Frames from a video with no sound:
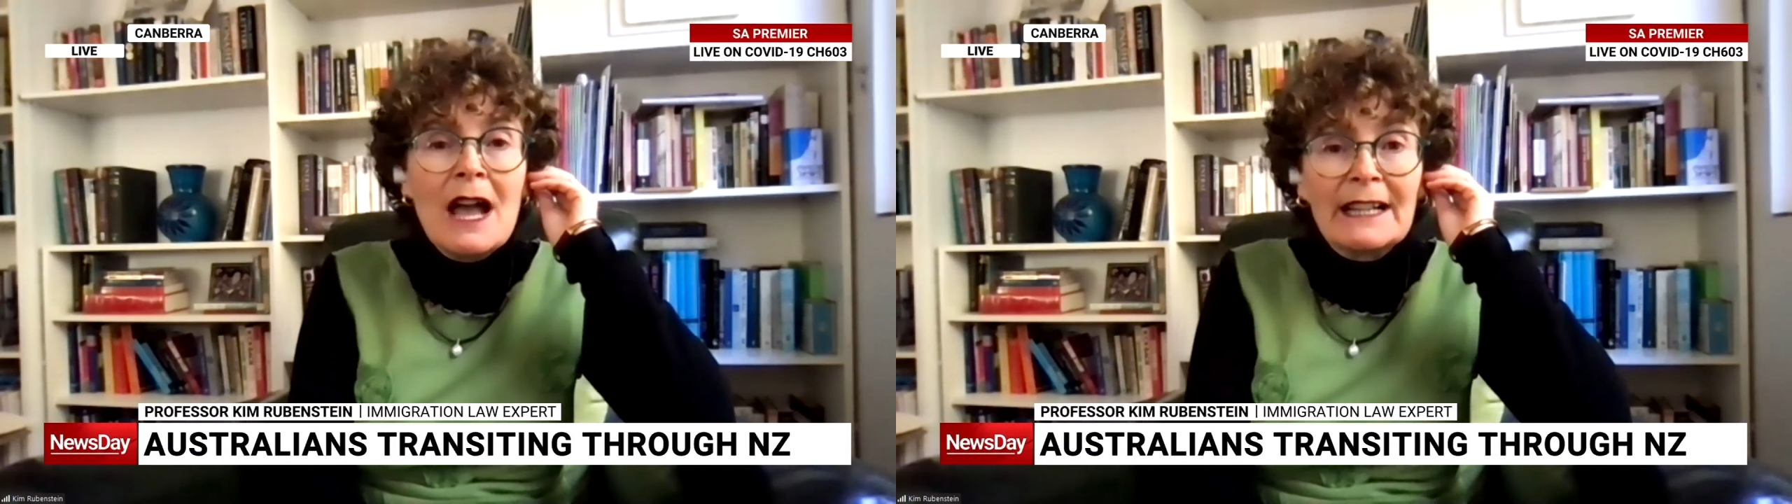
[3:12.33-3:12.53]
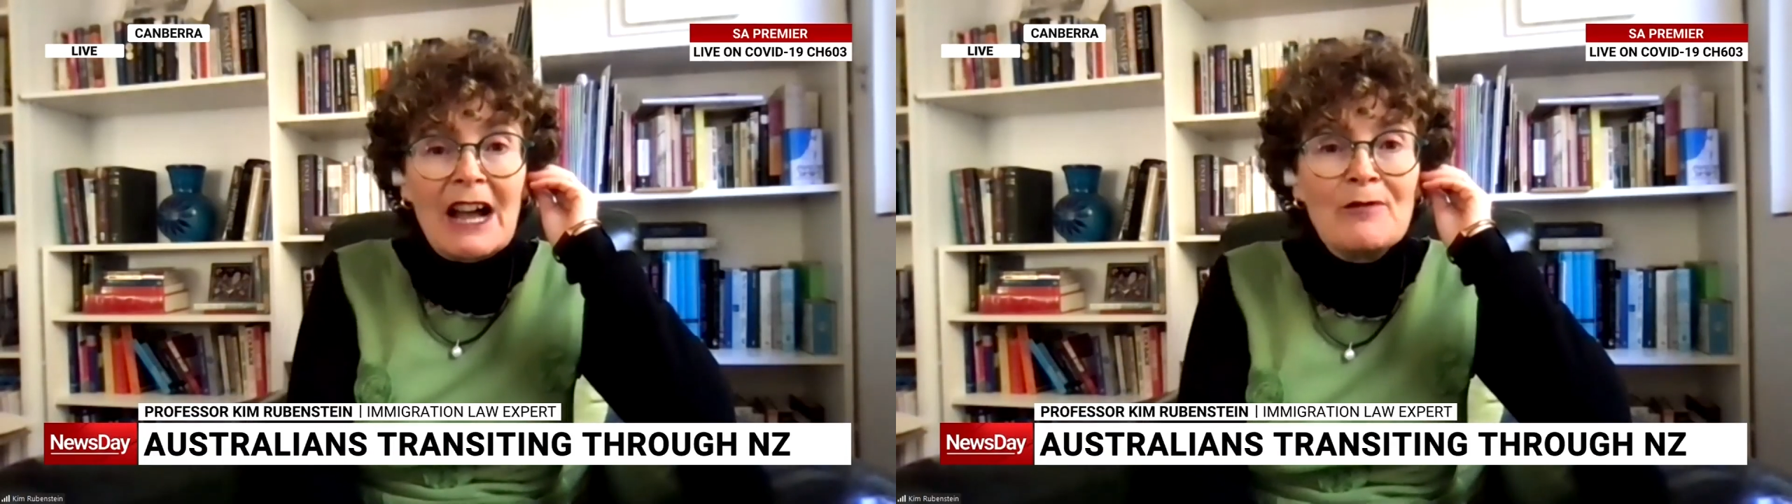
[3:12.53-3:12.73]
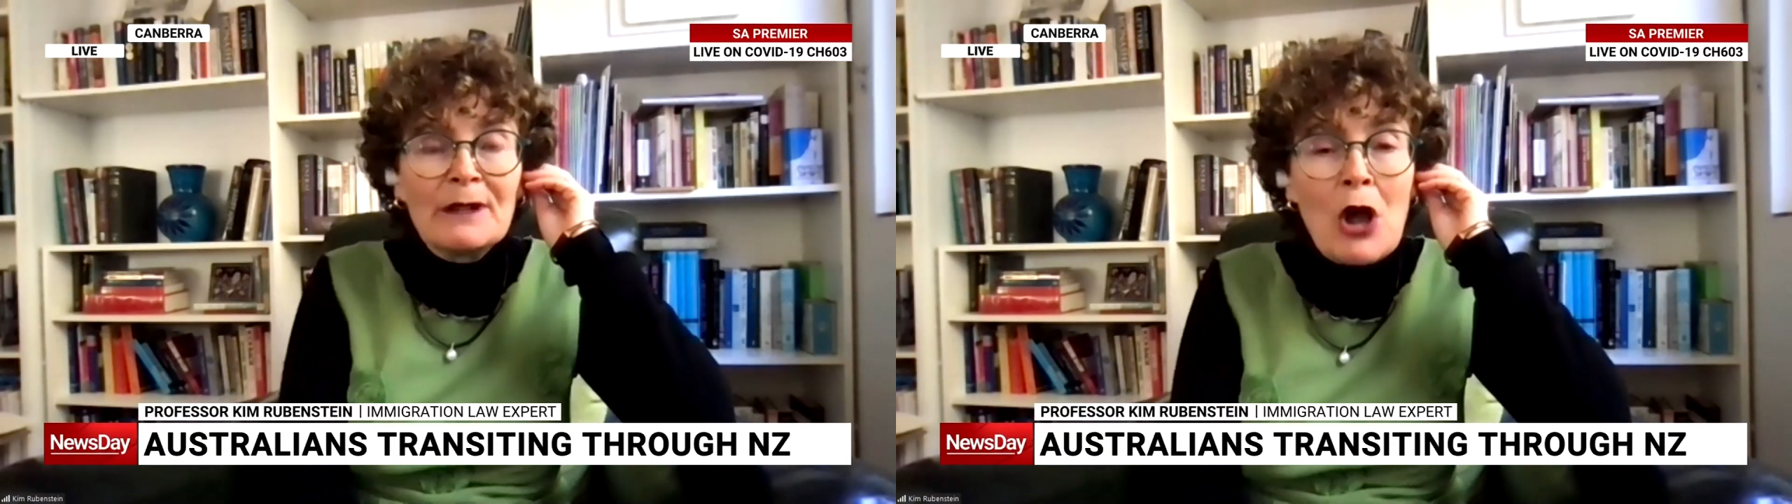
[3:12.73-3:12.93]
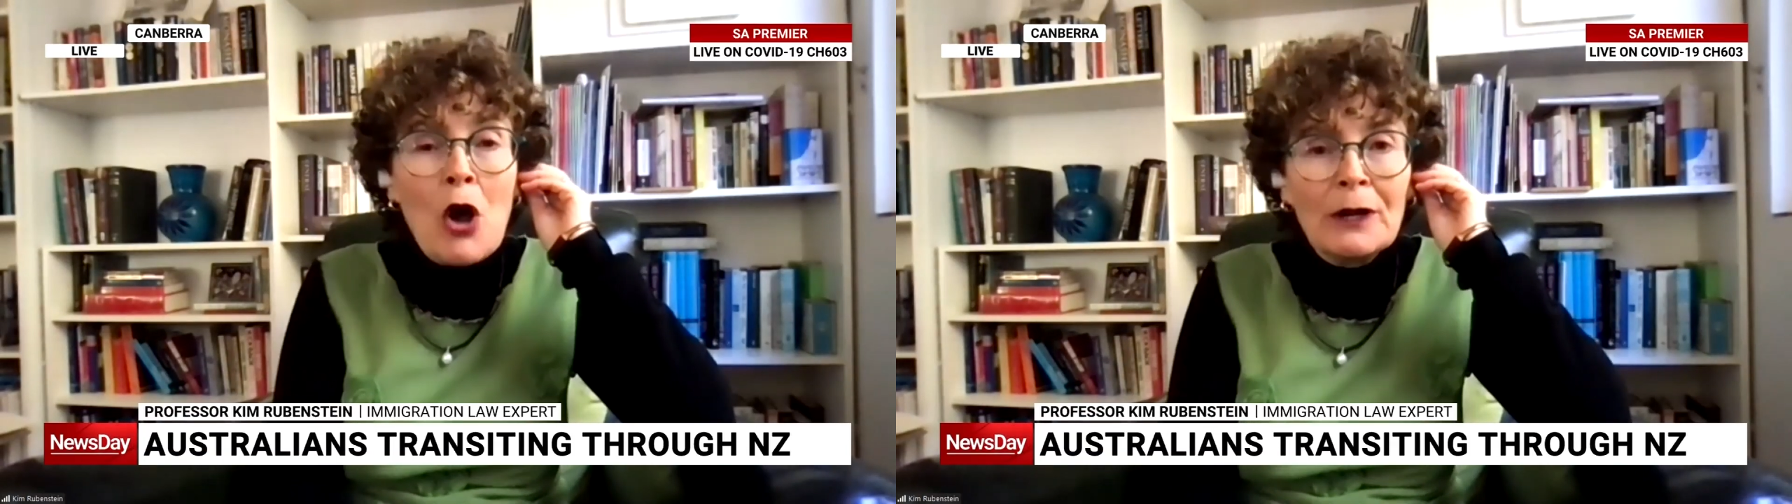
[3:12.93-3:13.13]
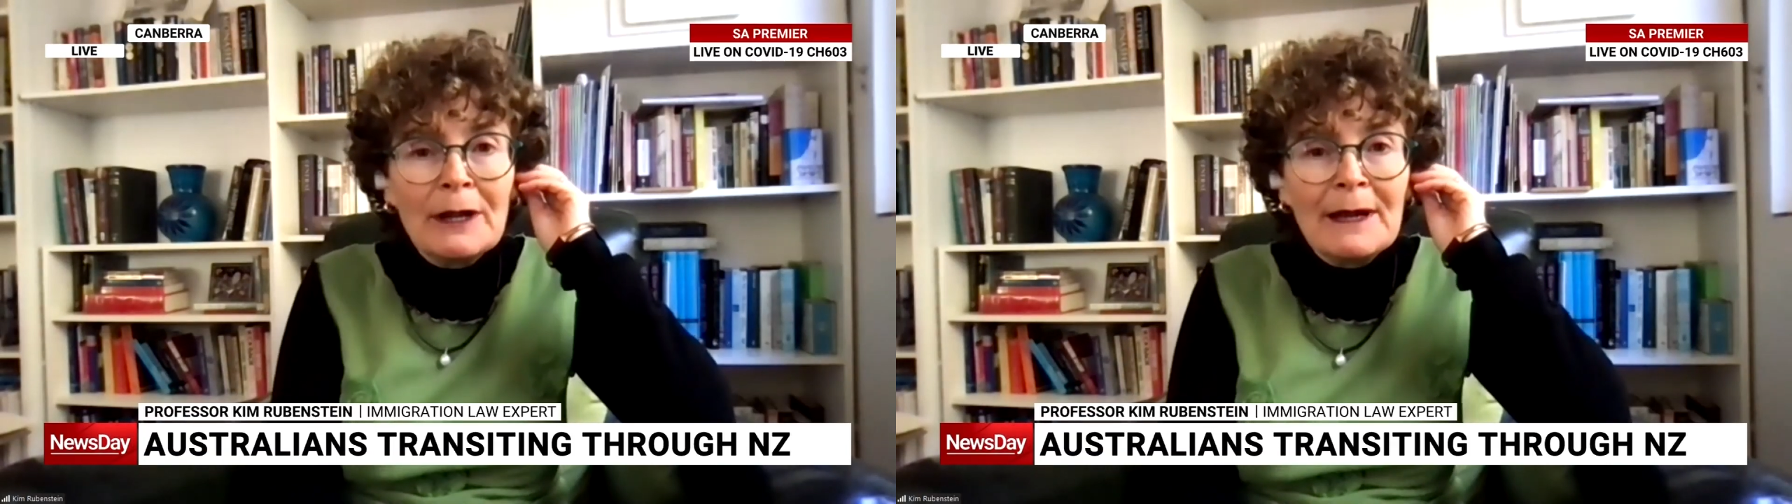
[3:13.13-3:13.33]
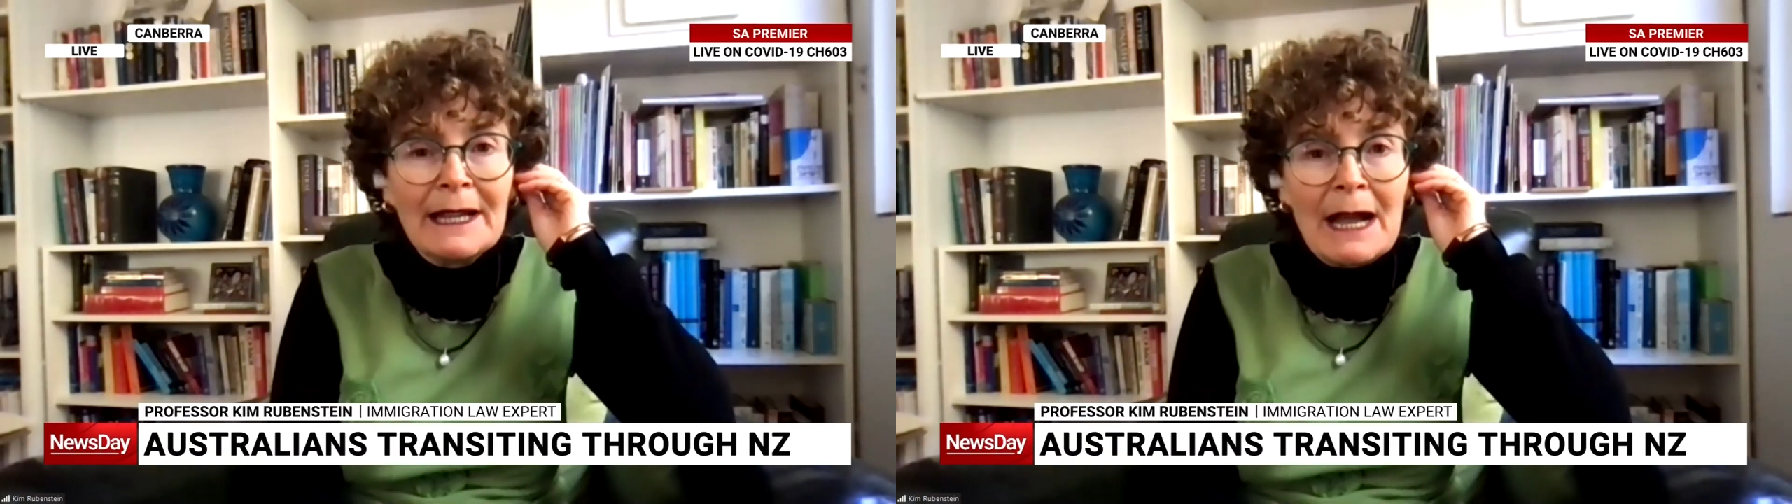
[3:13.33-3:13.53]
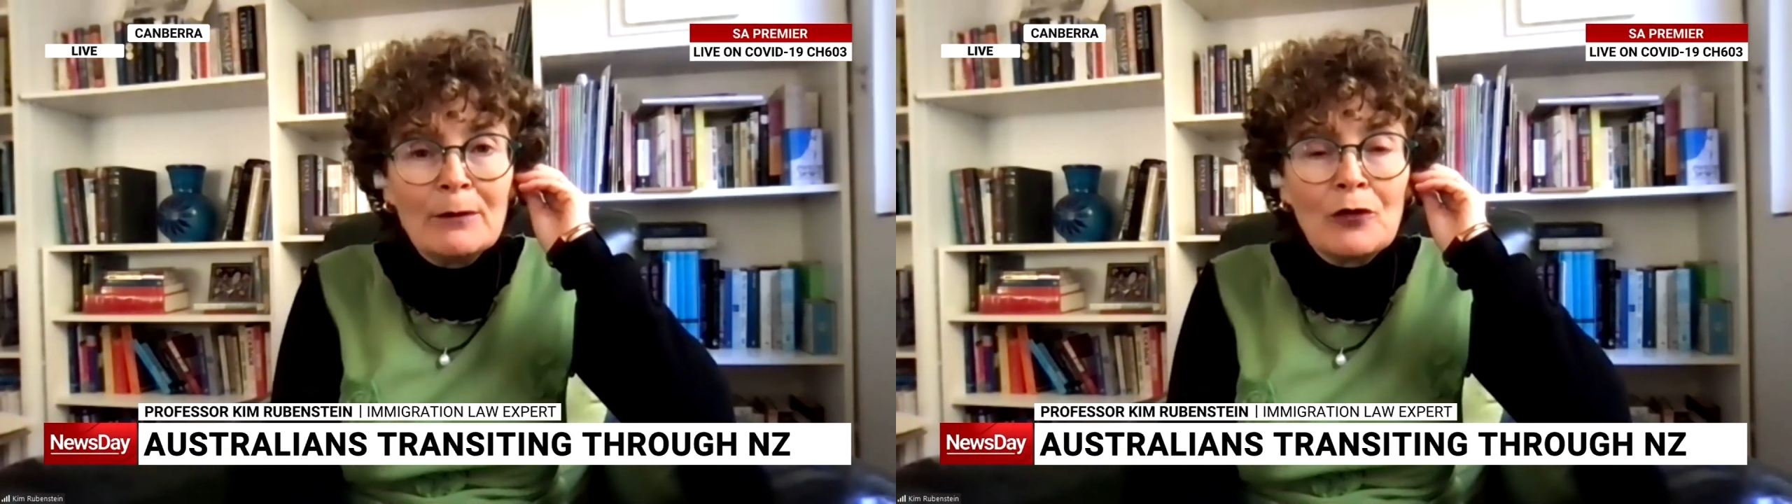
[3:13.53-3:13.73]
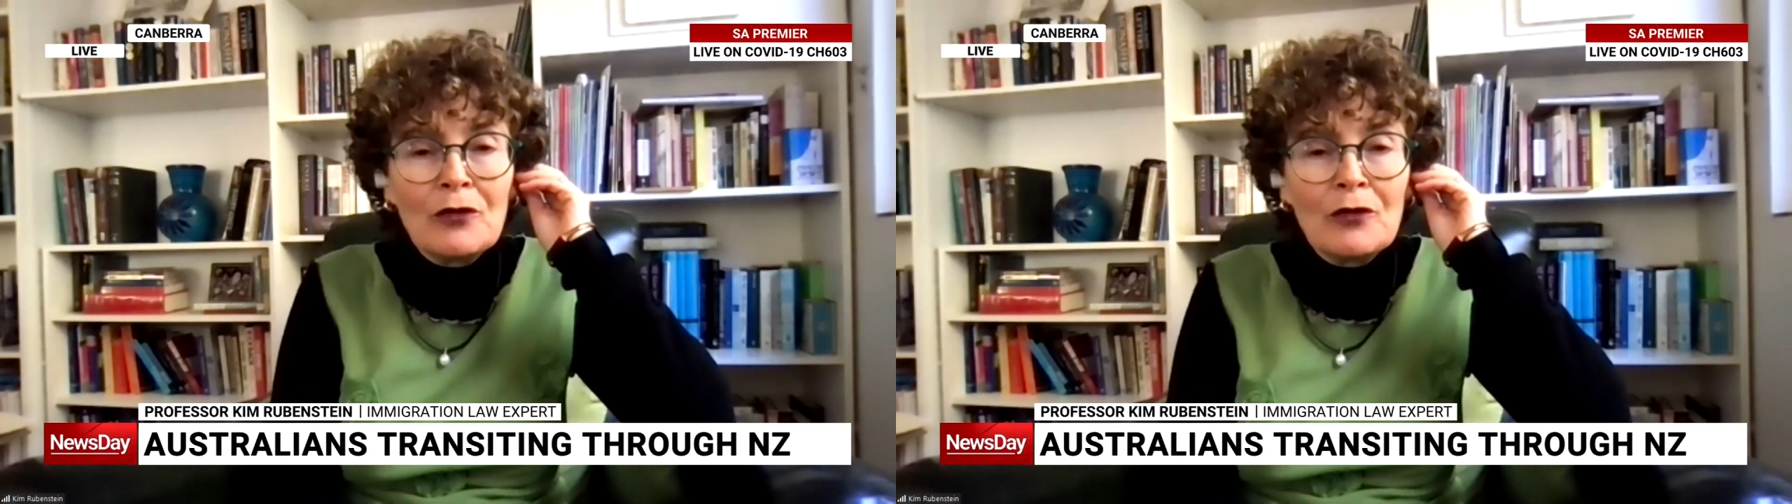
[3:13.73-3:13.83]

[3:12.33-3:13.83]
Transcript: a government only being able